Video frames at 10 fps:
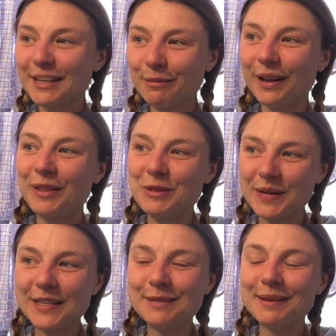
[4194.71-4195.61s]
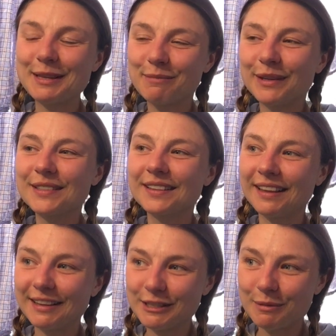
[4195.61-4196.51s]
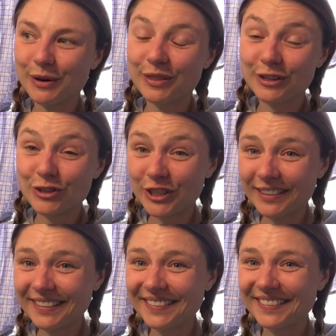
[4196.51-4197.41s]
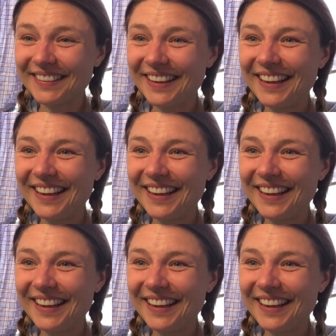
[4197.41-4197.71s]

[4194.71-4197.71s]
applied through intimately personalized Mirrorthon journeys